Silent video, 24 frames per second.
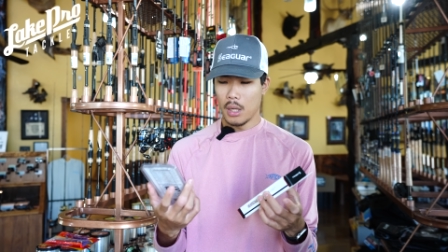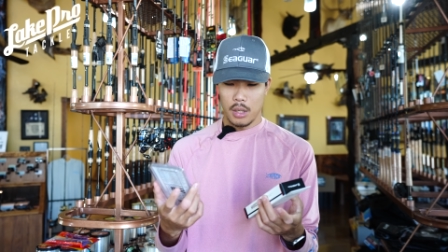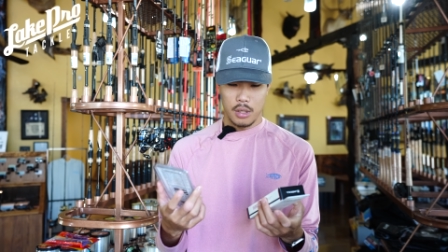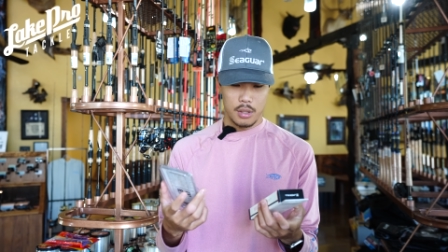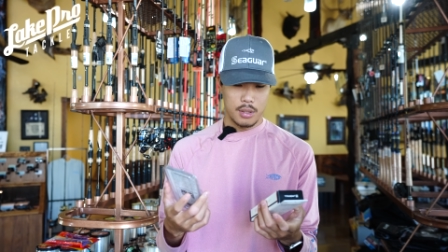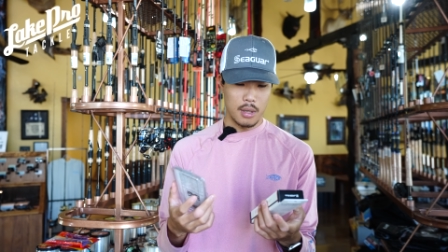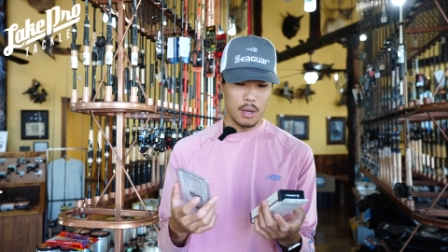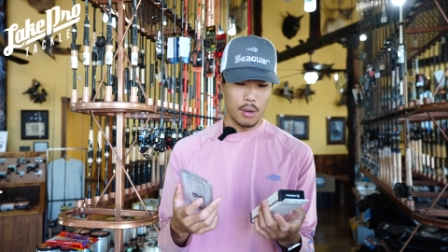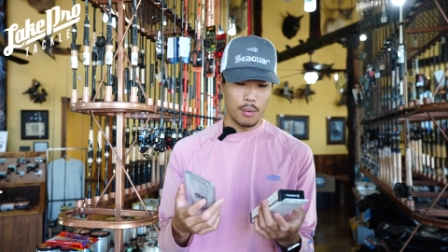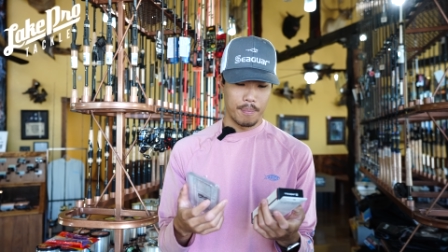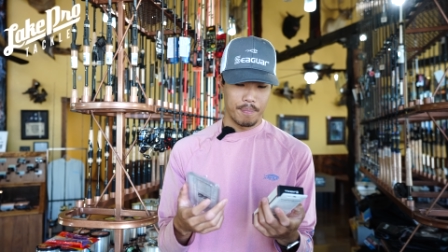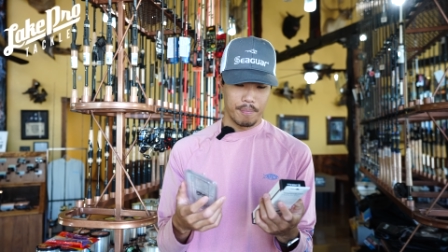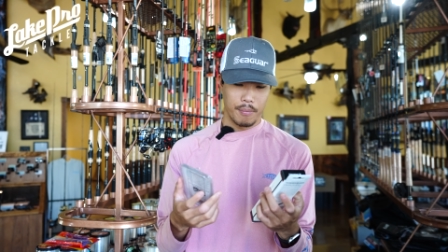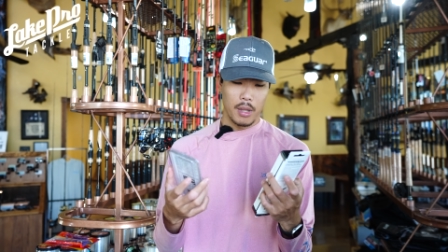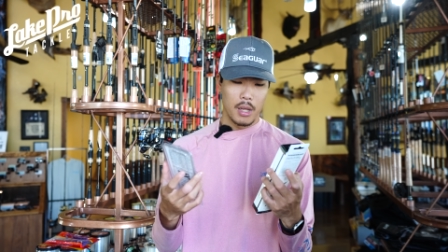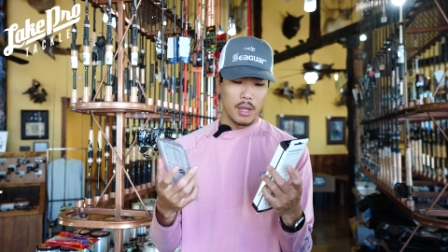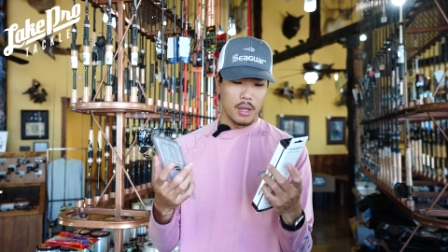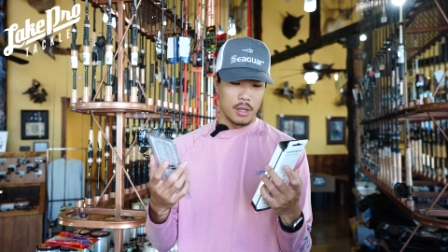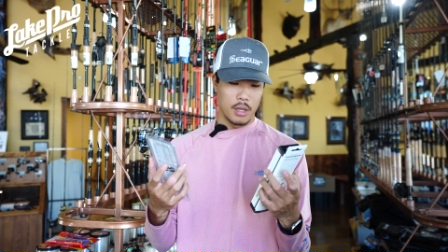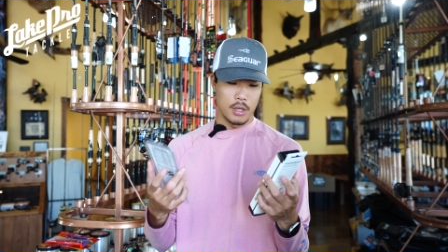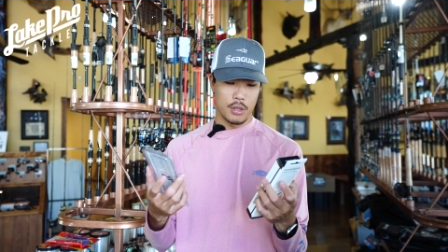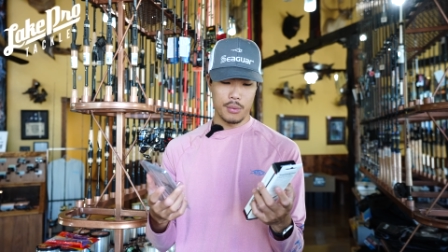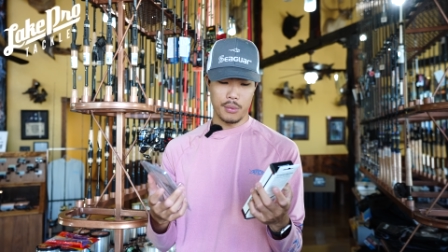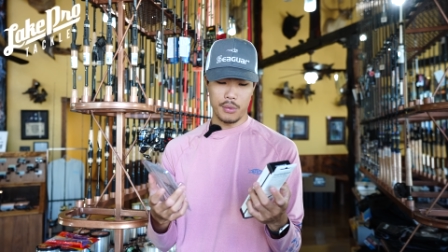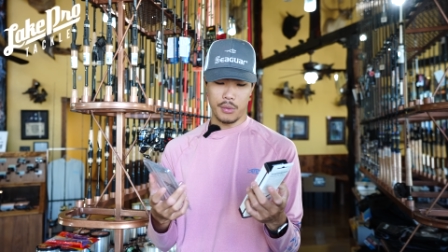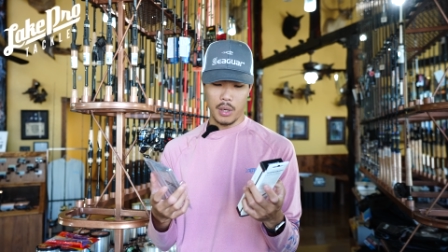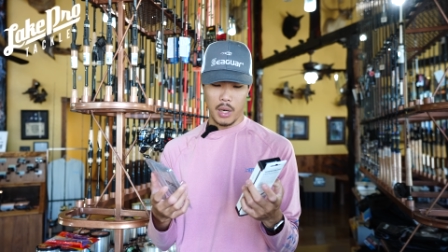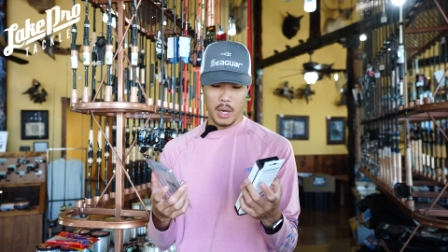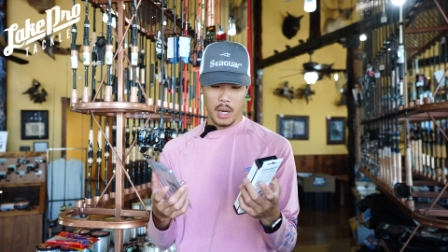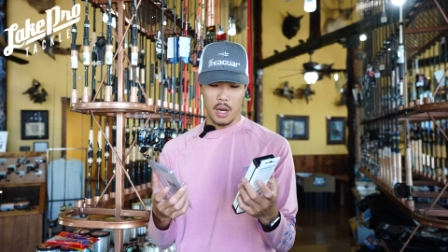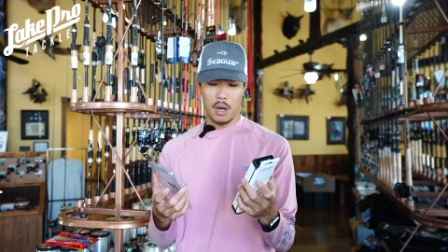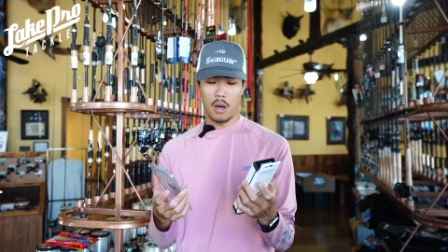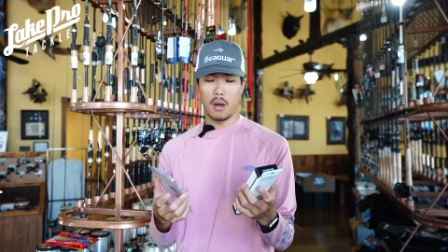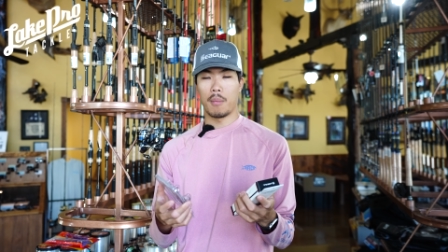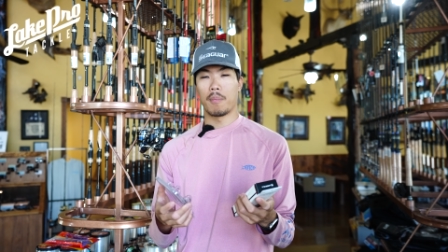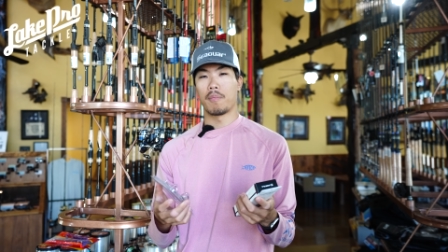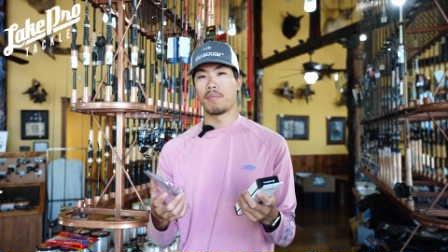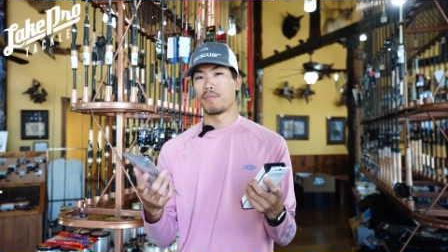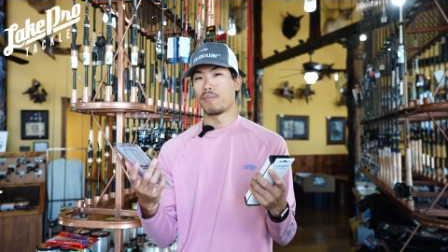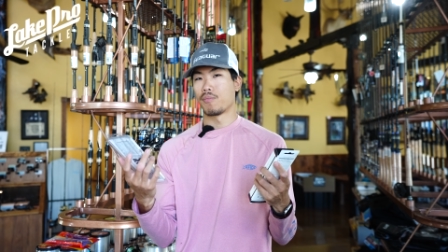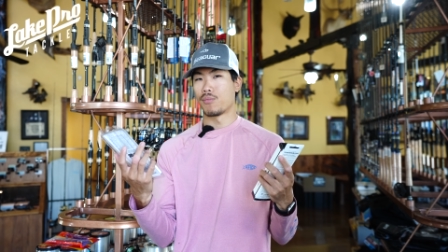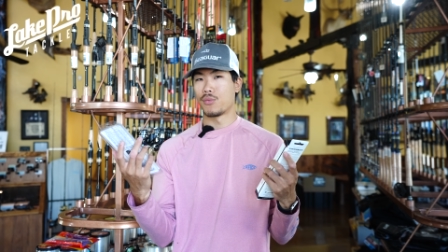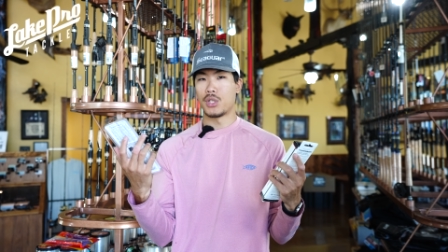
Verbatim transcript: So these ones right here,